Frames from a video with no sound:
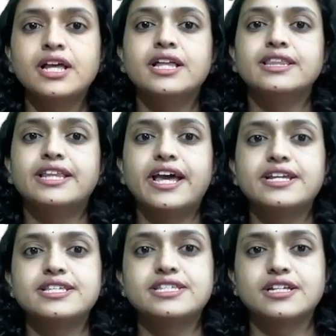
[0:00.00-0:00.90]
There
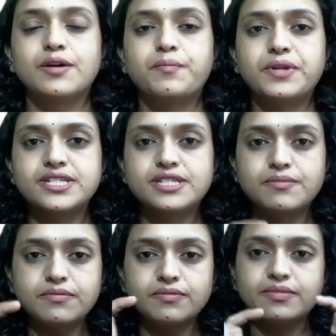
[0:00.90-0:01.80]
is
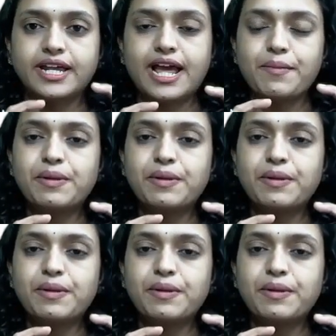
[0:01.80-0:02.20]
prism. The enamel